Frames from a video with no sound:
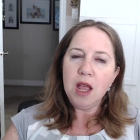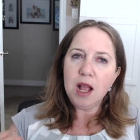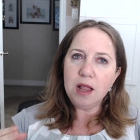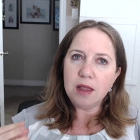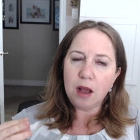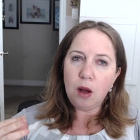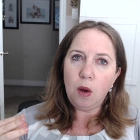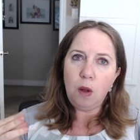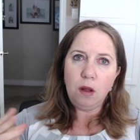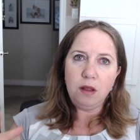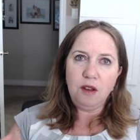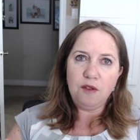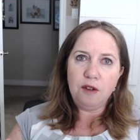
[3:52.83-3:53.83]
It's a
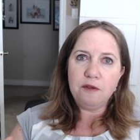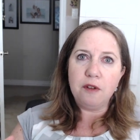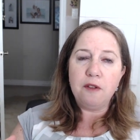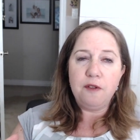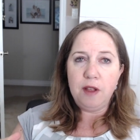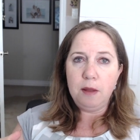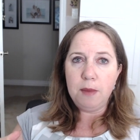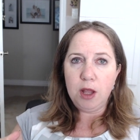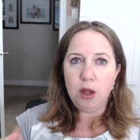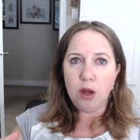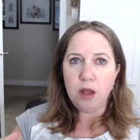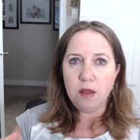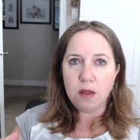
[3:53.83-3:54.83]
whole different
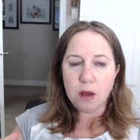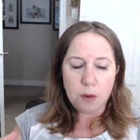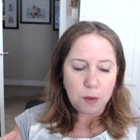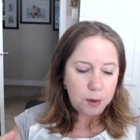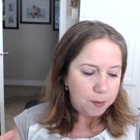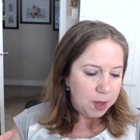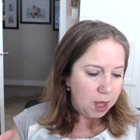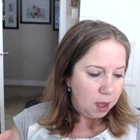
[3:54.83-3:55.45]
fulfillment on its own.